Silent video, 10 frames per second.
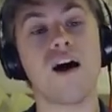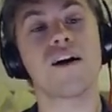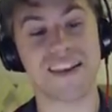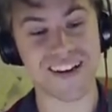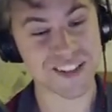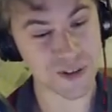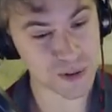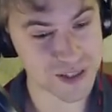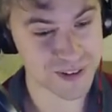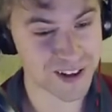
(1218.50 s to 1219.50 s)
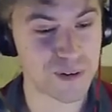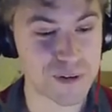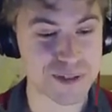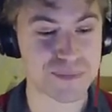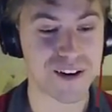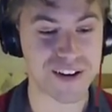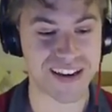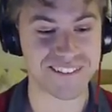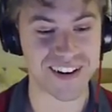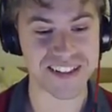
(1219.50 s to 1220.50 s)
Okay, that's awesome. Awesome.
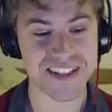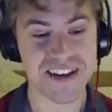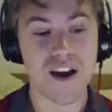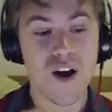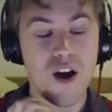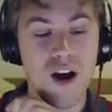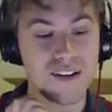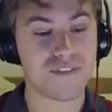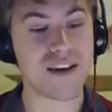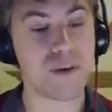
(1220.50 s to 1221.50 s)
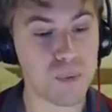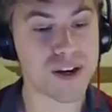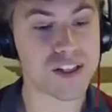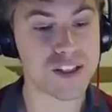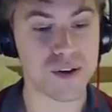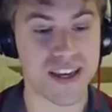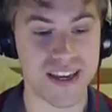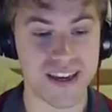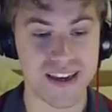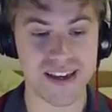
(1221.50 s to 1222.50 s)
Okay, right. I think what we're going to do
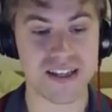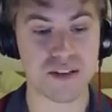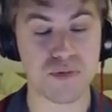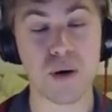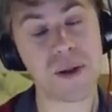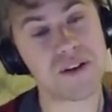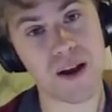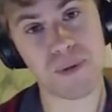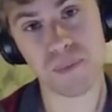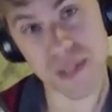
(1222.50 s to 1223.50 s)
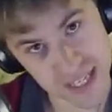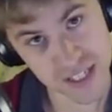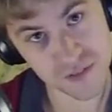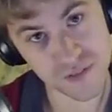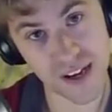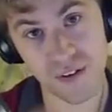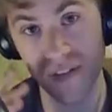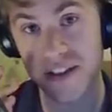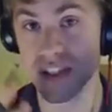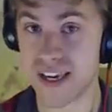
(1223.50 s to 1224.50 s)
here is probably wrap up the session for
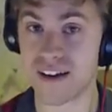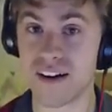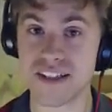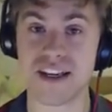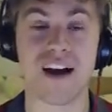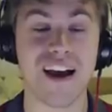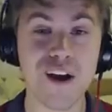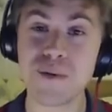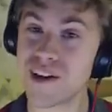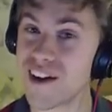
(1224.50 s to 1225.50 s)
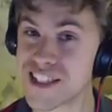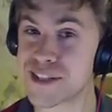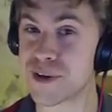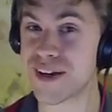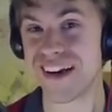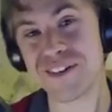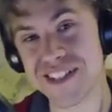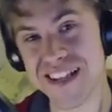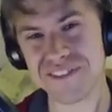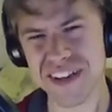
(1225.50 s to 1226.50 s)
now, if that's okay, guys. I hope you guys enjoyed it.
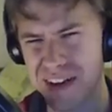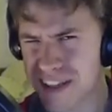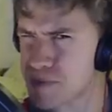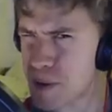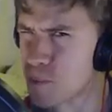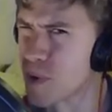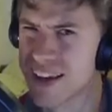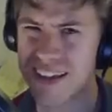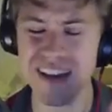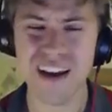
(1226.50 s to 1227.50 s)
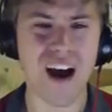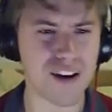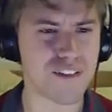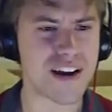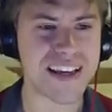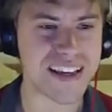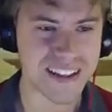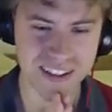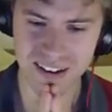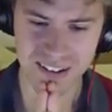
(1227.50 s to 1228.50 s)
It was definitely a little bit weird. I
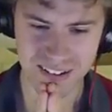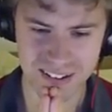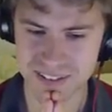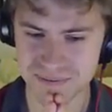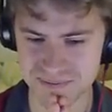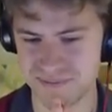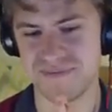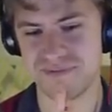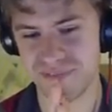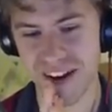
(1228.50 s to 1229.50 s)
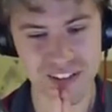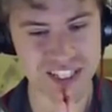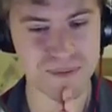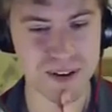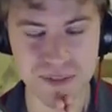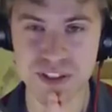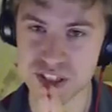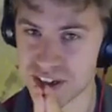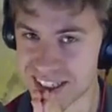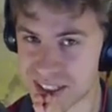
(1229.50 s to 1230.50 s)
really found the team a little
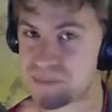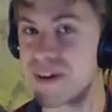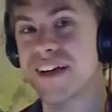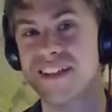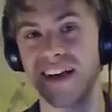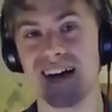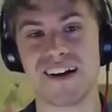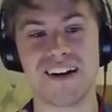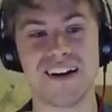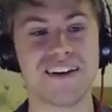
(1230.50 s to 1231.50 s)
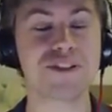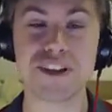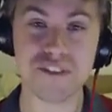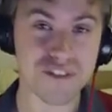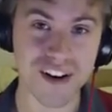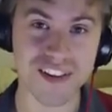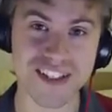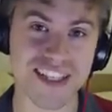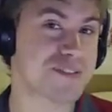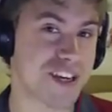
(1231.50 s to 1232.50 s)
bit strange, but it was good fun
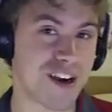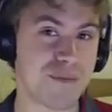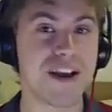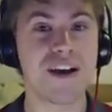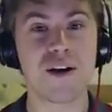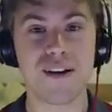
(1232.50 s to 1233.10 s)
at the same time.